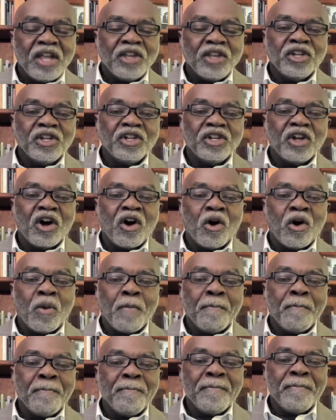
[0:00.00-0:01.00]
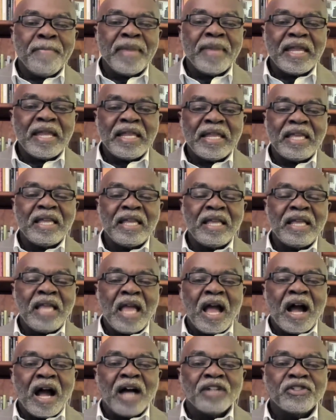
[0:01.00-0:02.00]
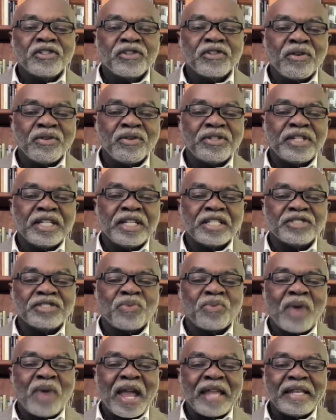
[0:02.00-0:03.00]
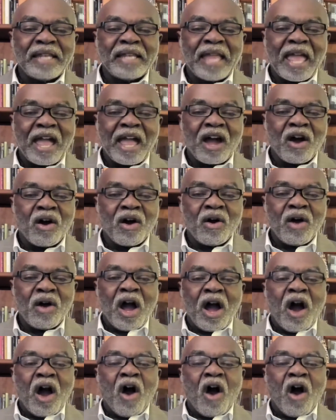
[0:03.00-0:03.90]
You know, many churches right now